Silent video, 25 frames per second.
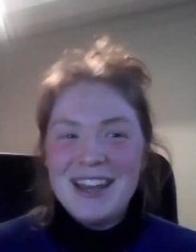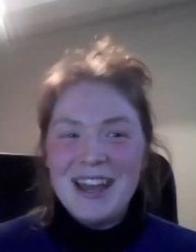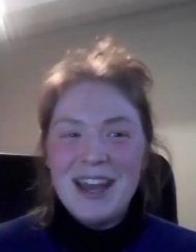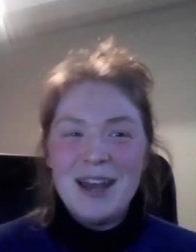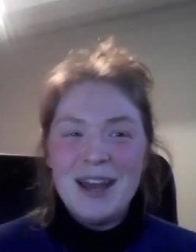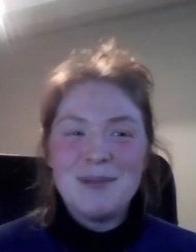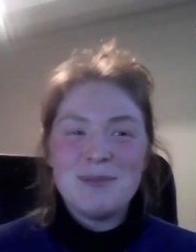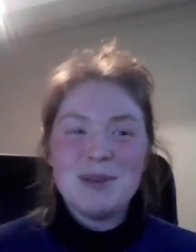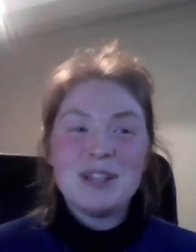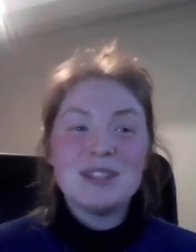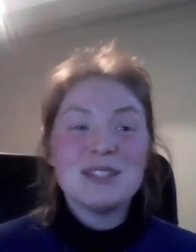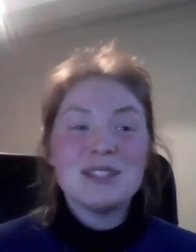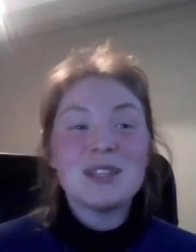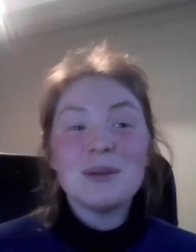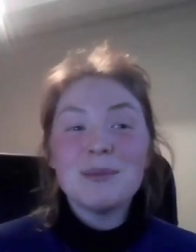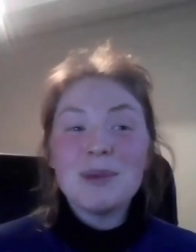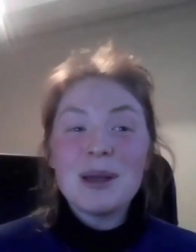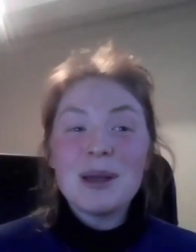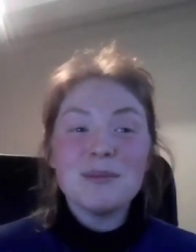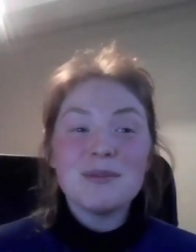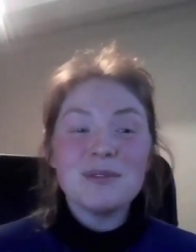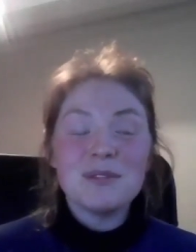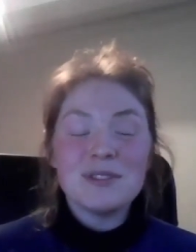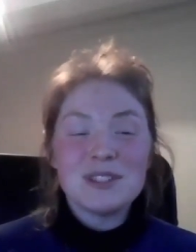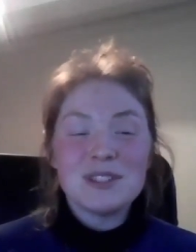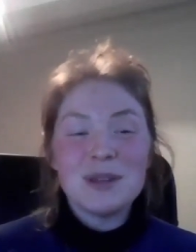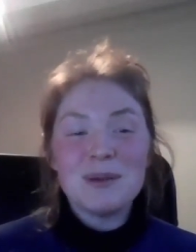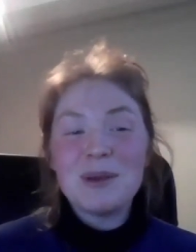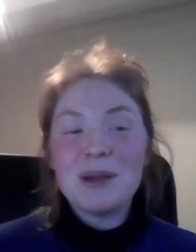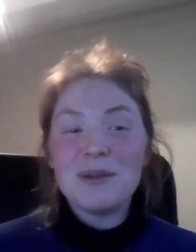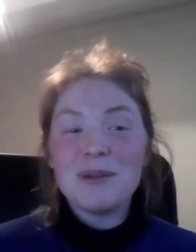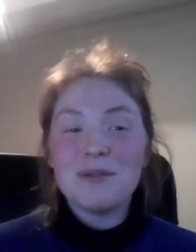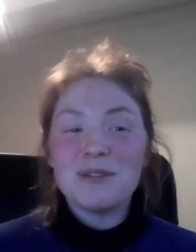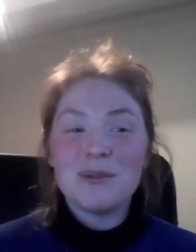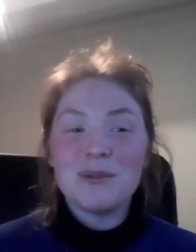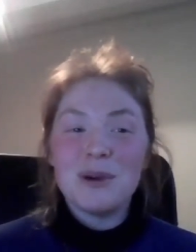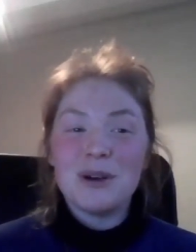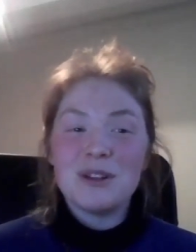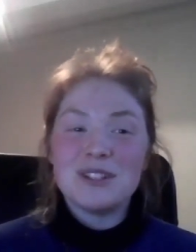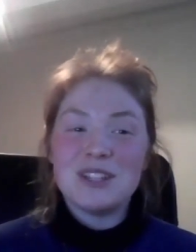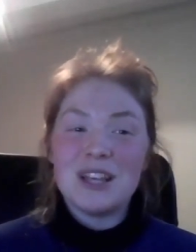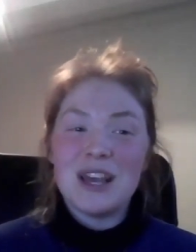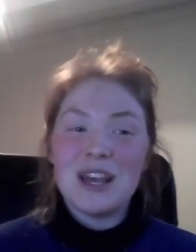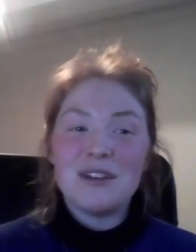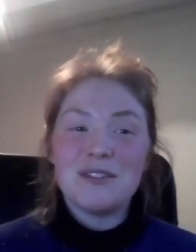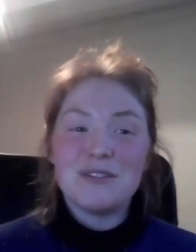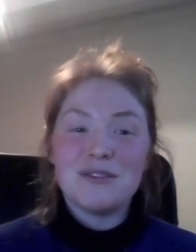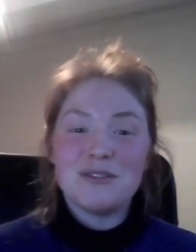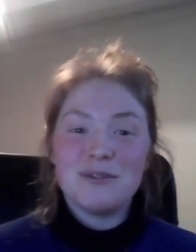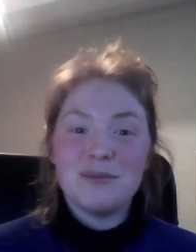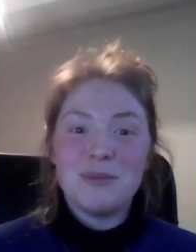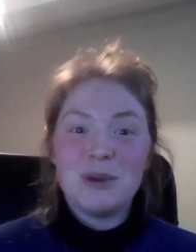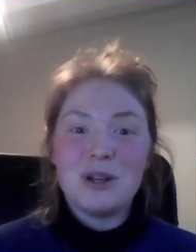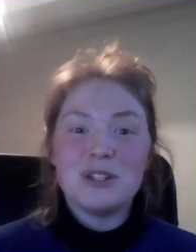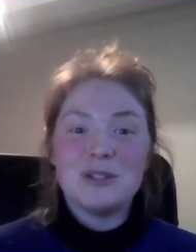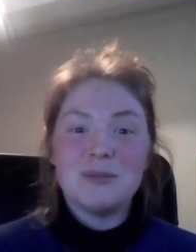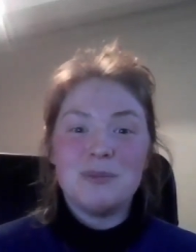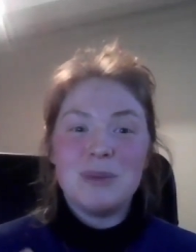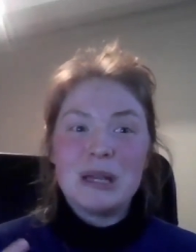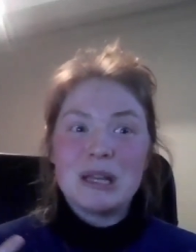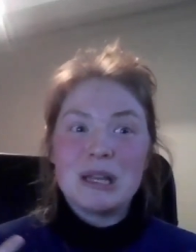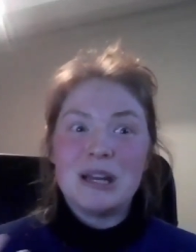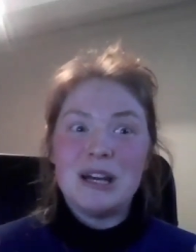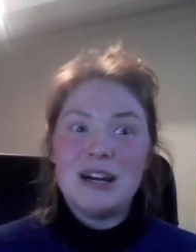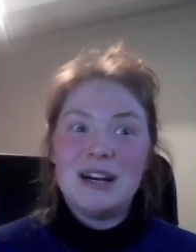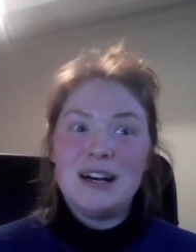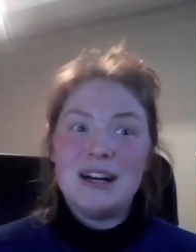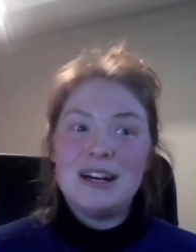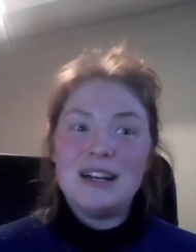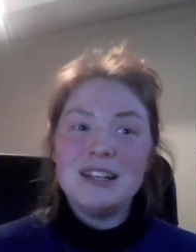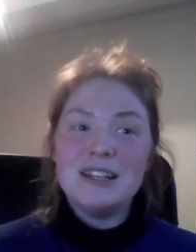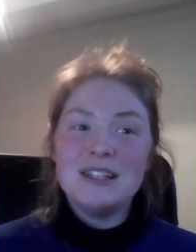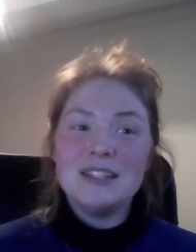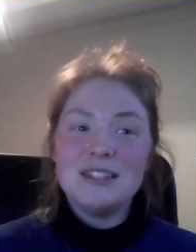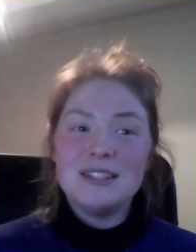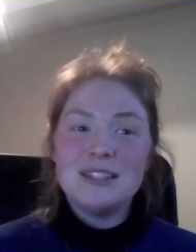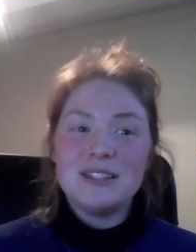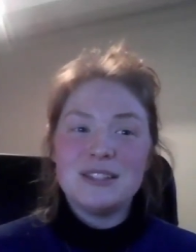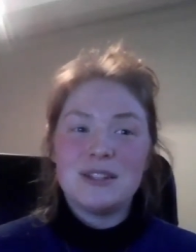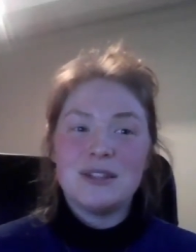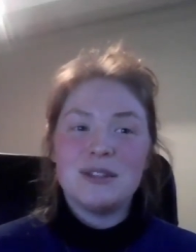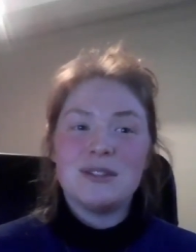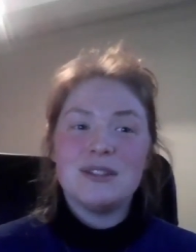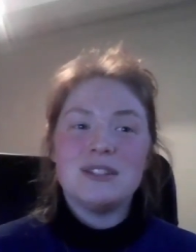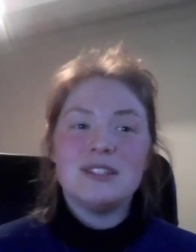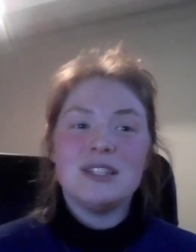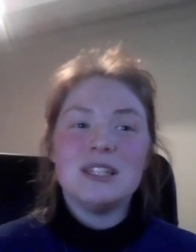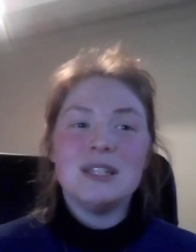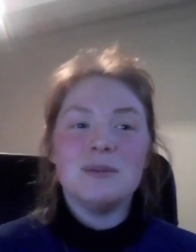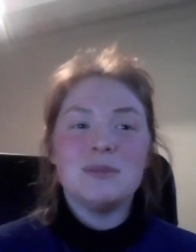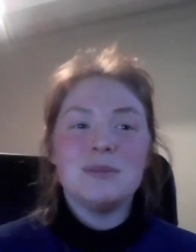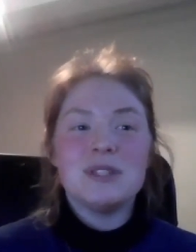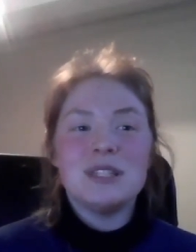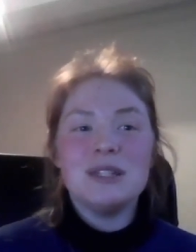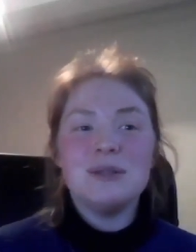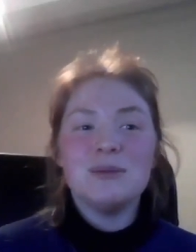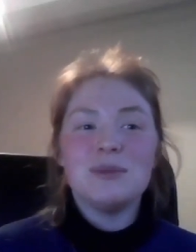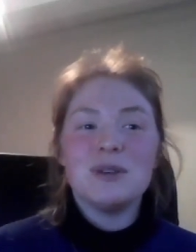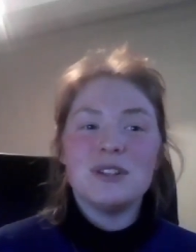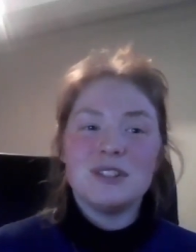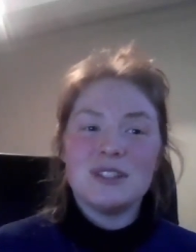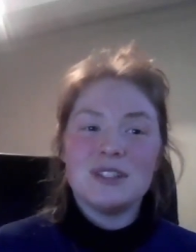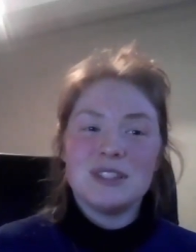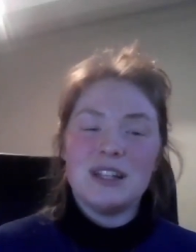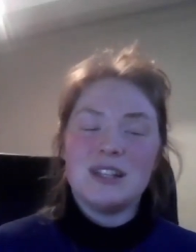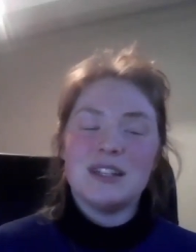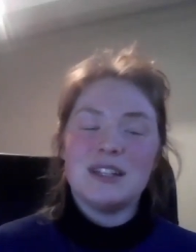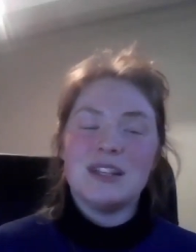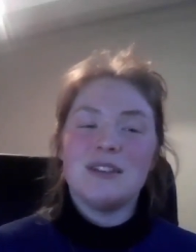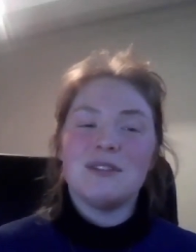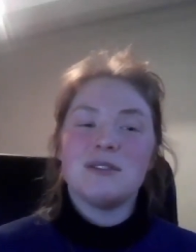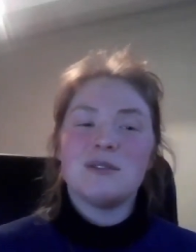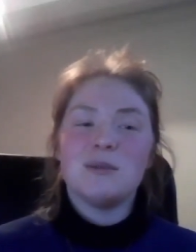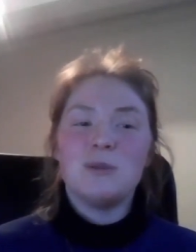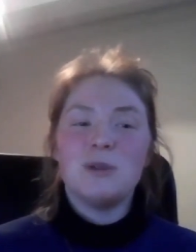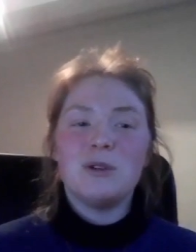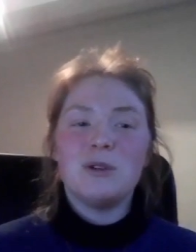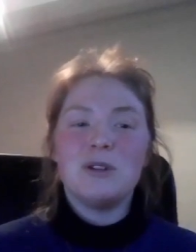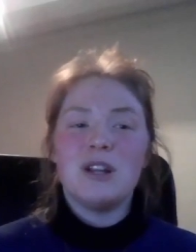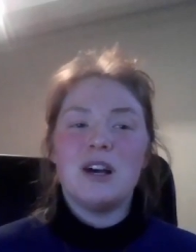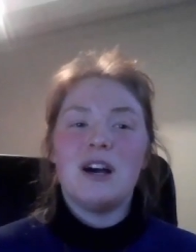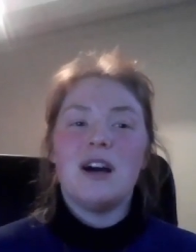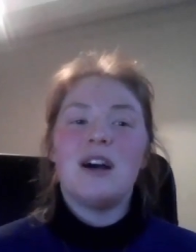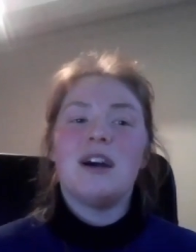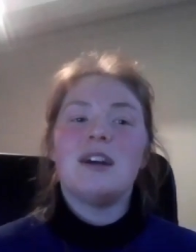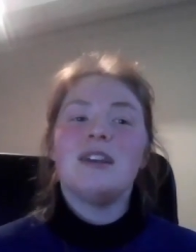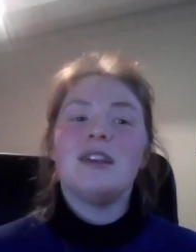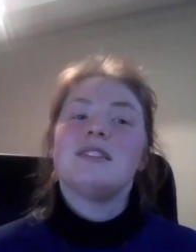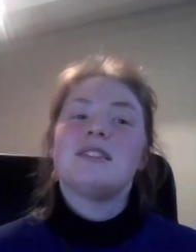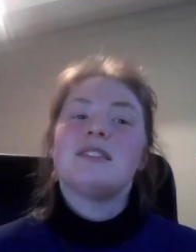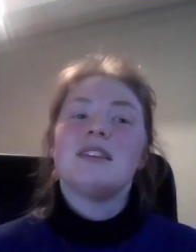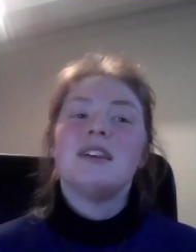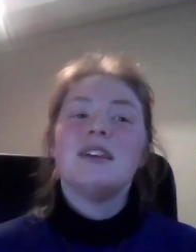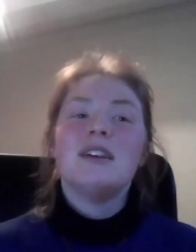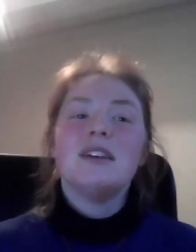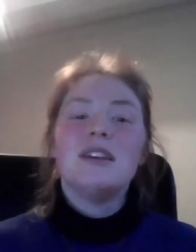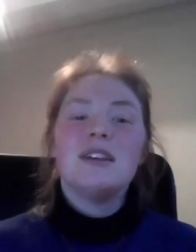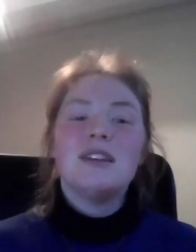Cool. And some amphipods have much bigger eyes. So the deep sea ones tend to have smaller eyes.